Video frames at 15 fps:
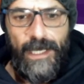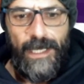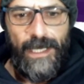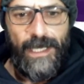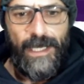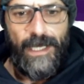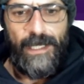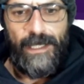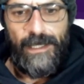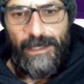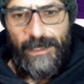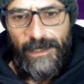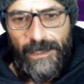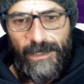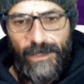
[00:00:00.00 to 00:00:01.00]

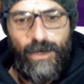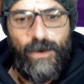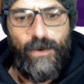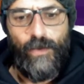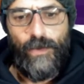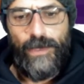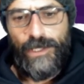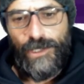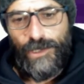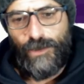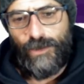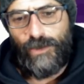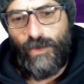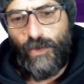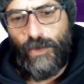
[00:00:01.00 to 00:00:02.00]
and so we
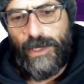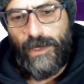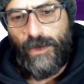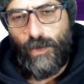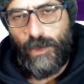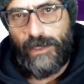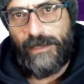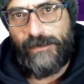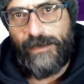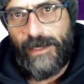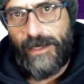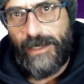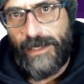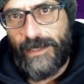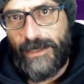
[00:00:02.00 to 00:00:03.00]
should win
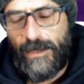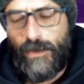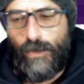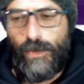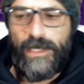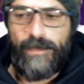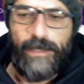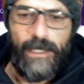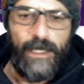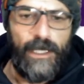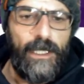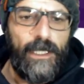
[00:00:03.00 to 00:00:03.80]
whatever is winnable.